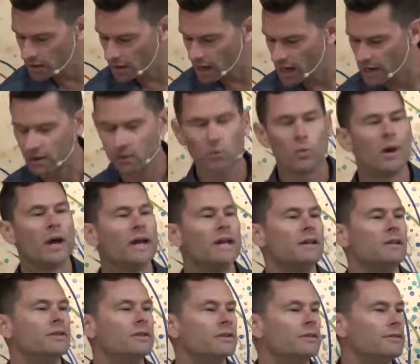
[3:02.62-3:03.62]
our way
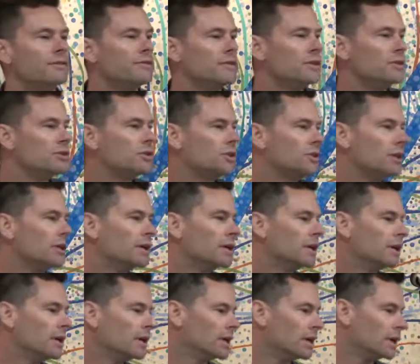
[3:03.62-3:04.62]
into the future.
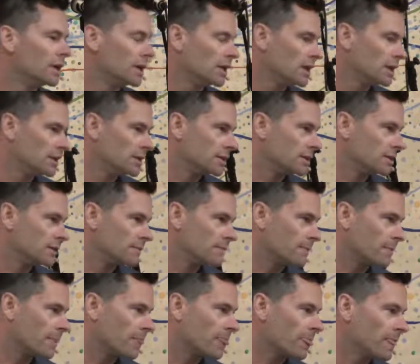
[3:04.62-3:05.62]

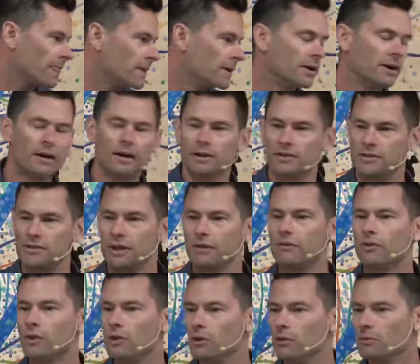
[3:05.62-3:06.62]
There are
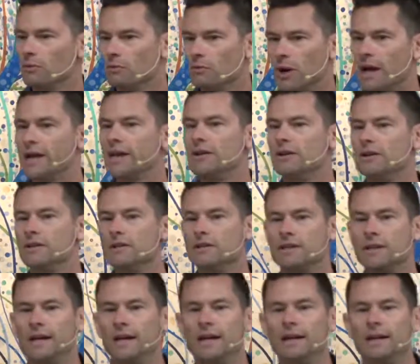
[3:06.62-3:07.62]
several writers
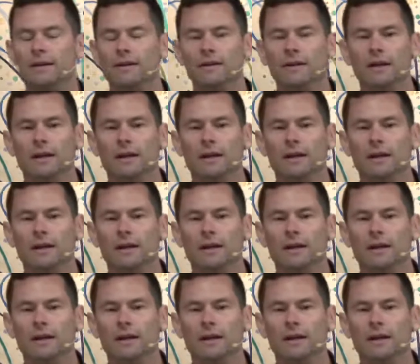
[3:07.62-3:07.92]
that